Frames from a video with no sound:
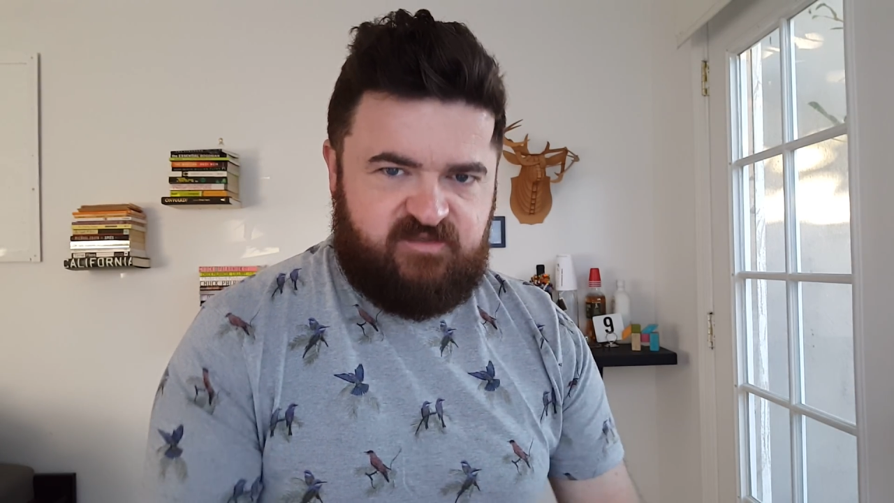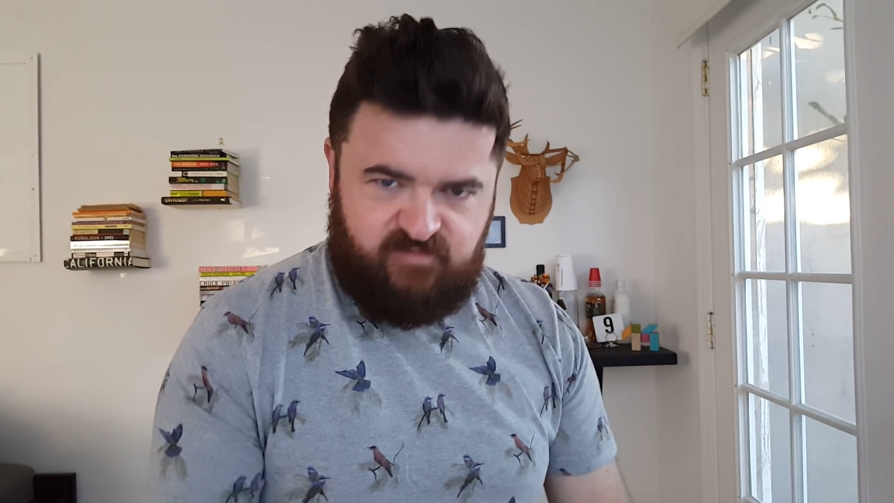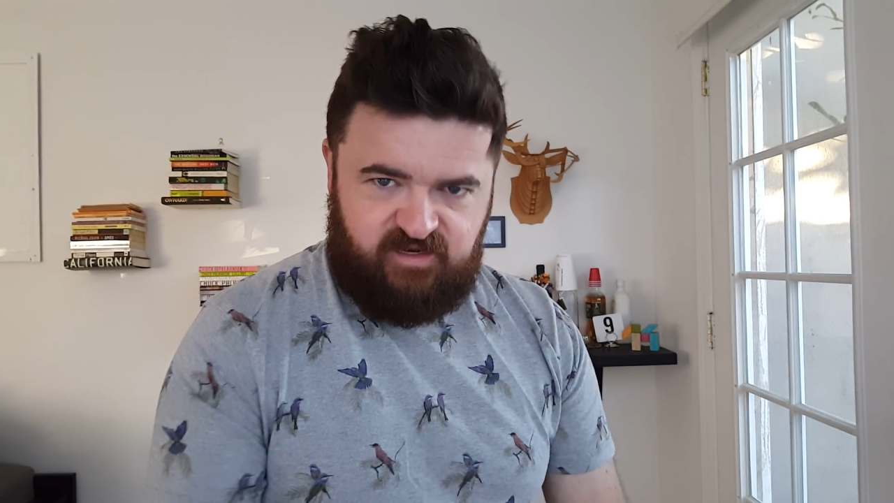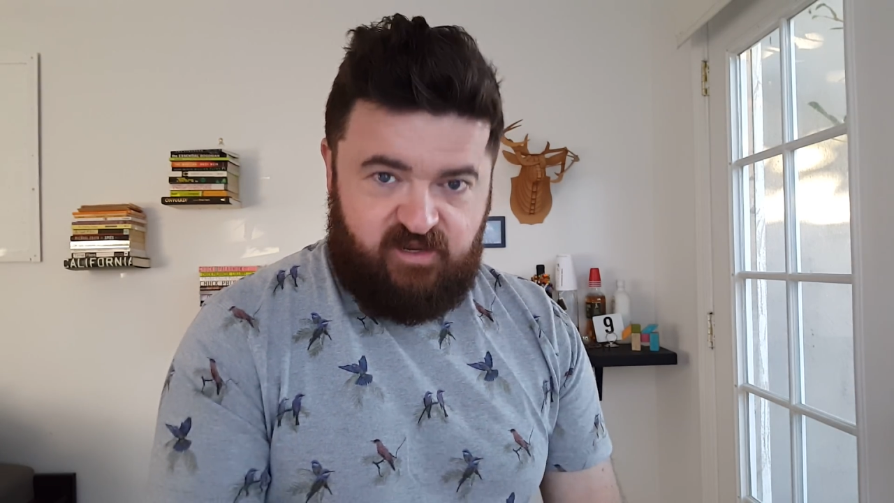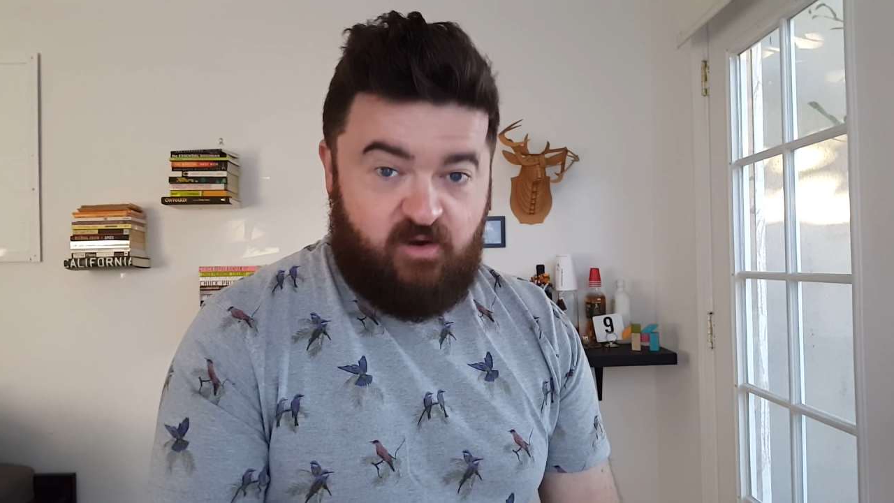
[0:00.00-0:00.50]

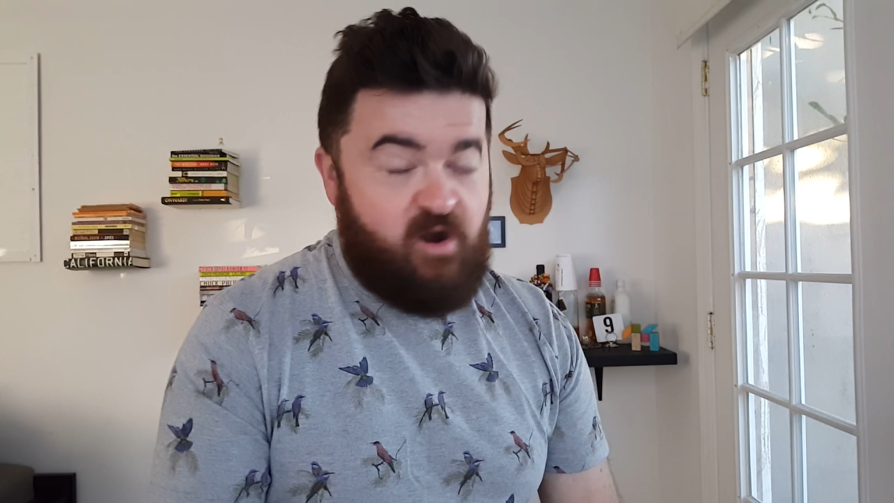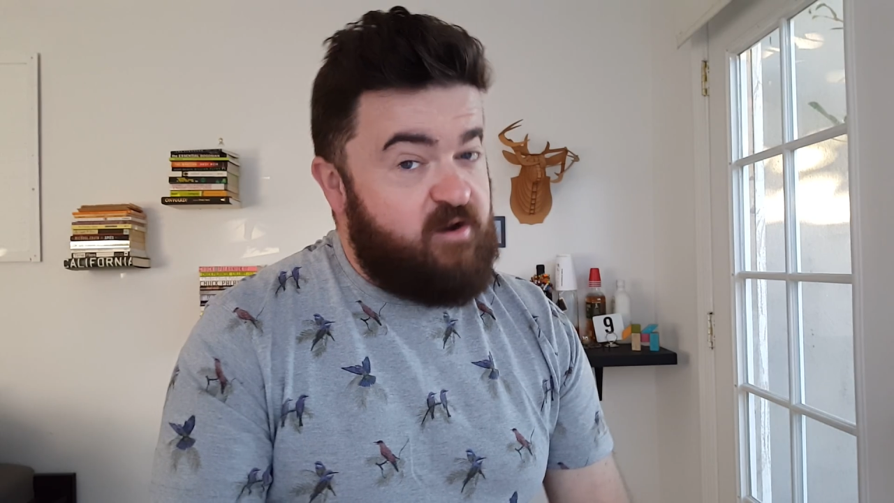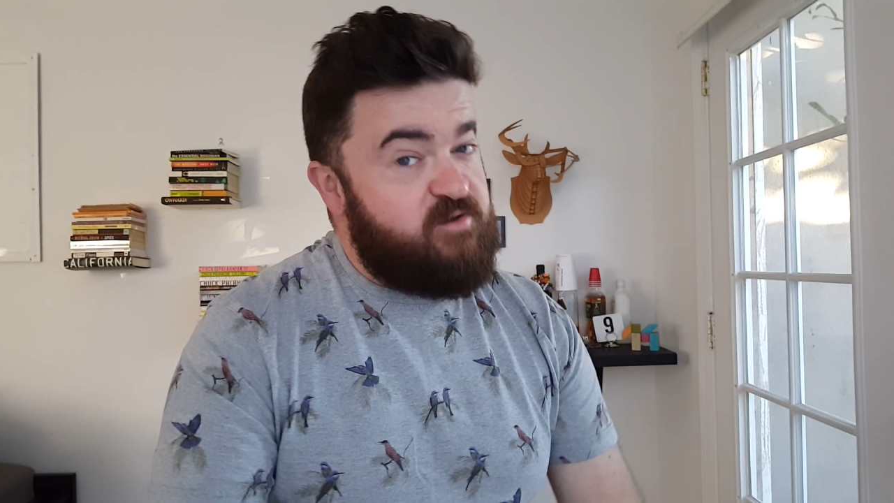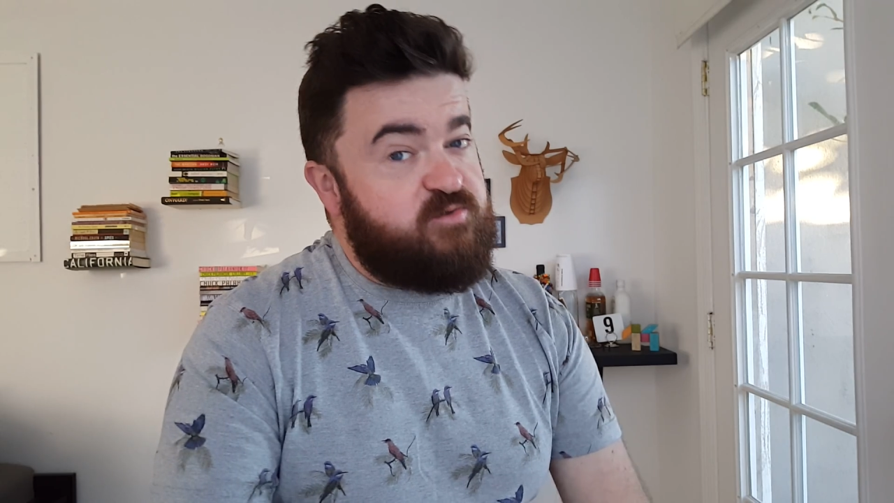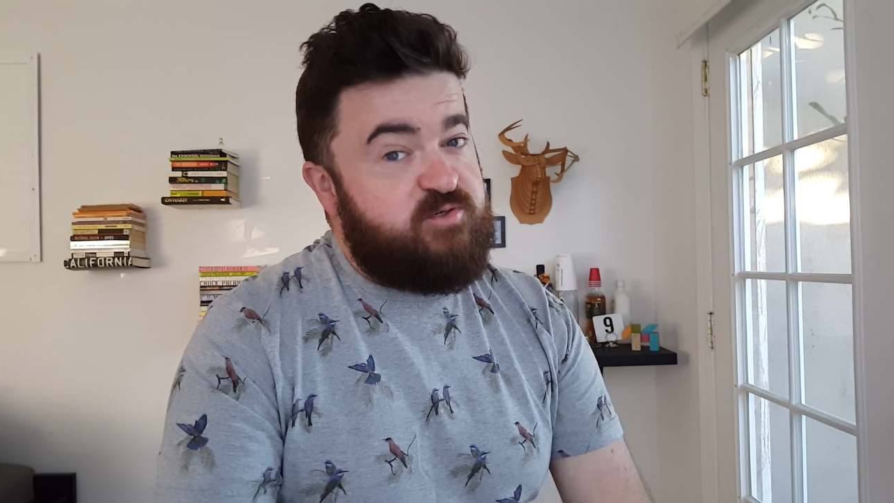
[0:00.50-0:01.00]
video? Are
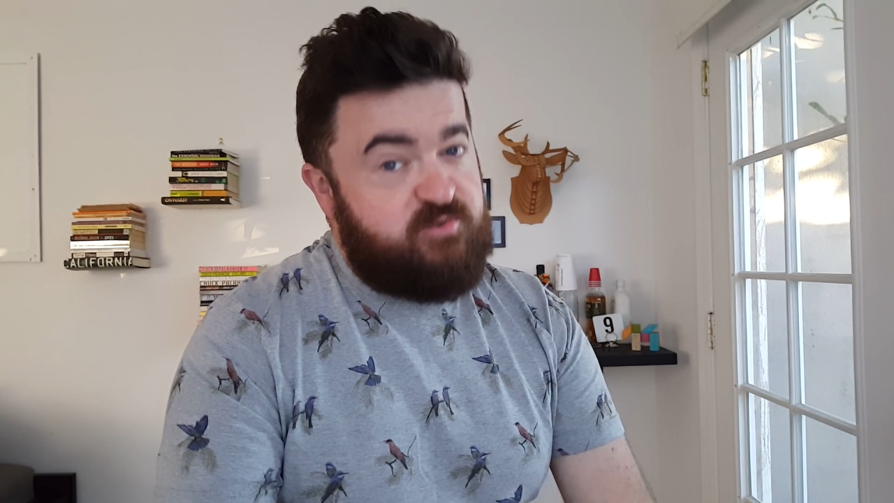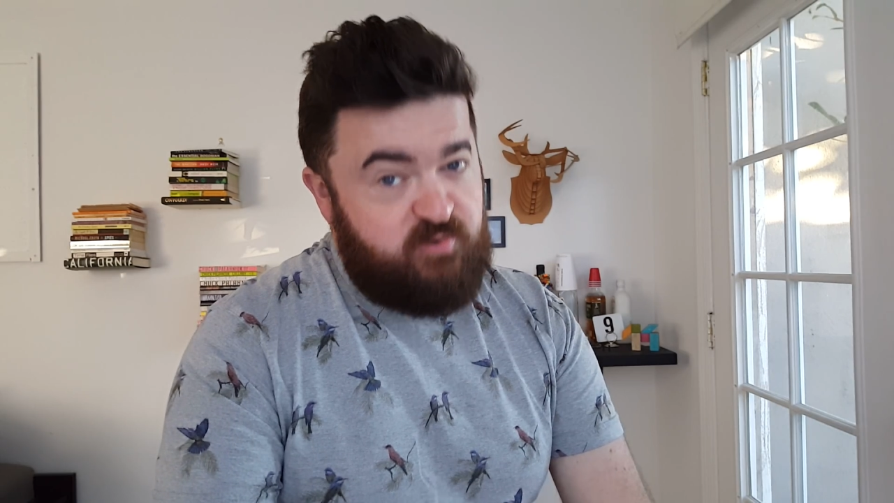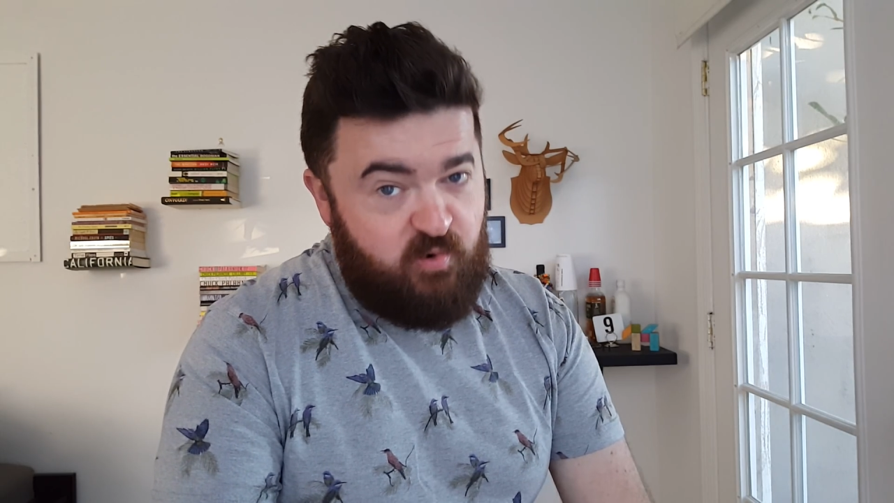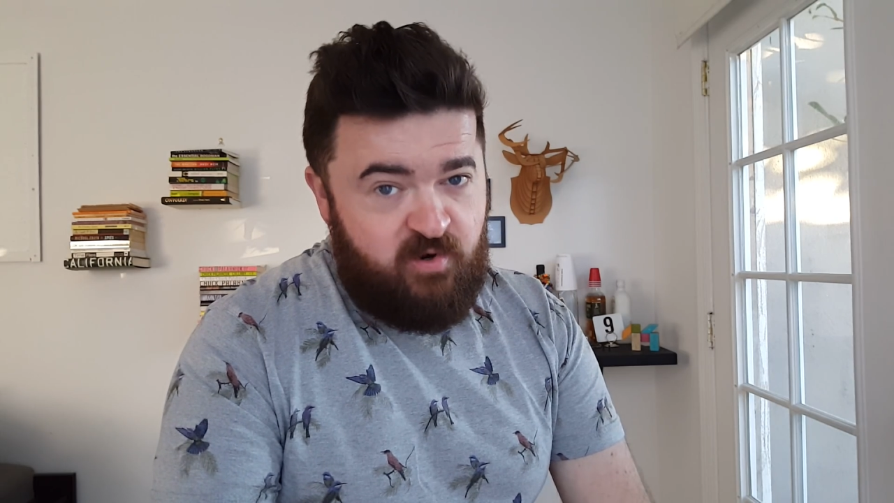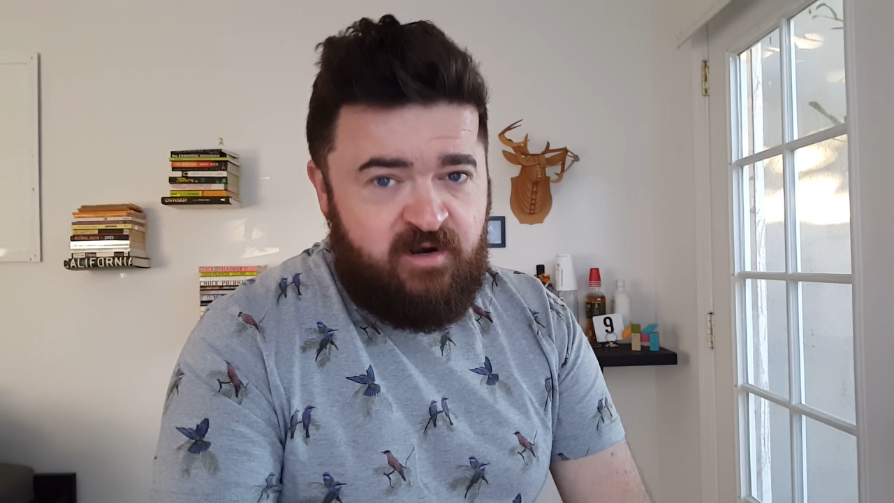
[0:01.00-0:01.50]
you
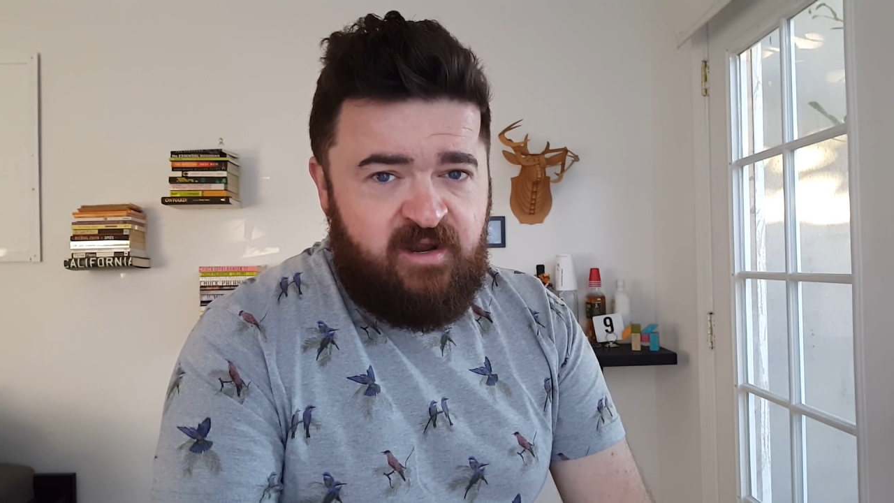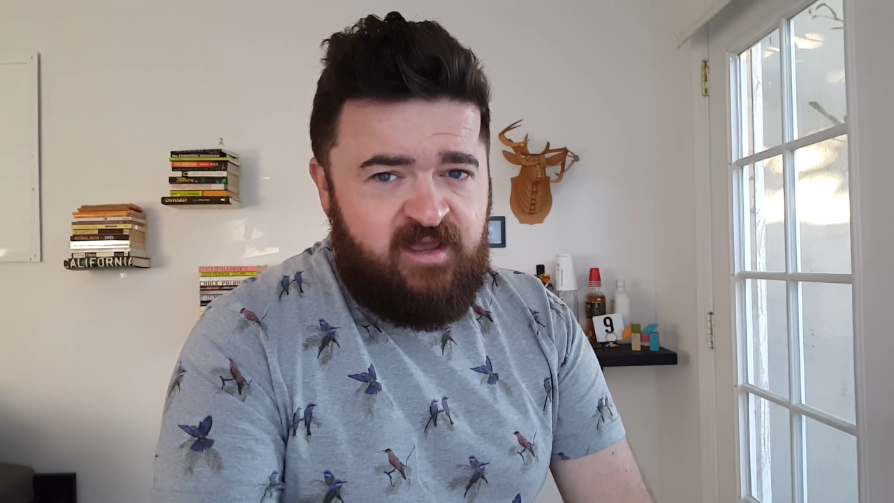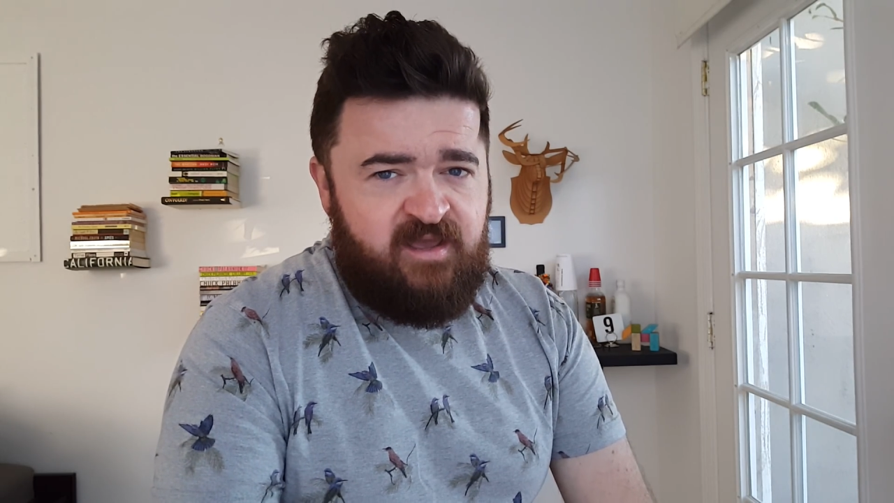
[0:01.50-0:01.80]
sure,